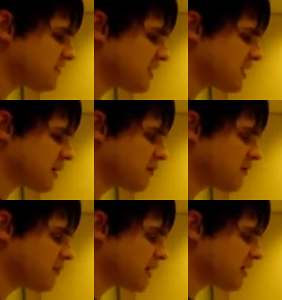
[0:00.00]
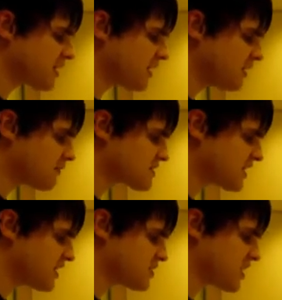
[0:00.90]
video from RK Loves
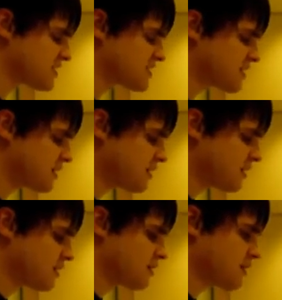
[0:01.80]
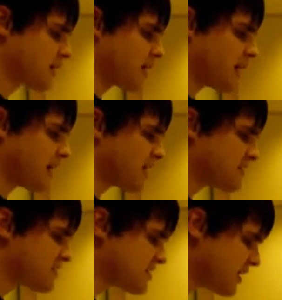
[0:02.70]
Gadgets.
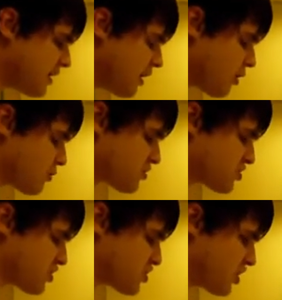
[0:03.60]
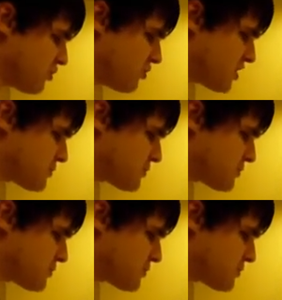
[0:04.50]
And today I want to show you this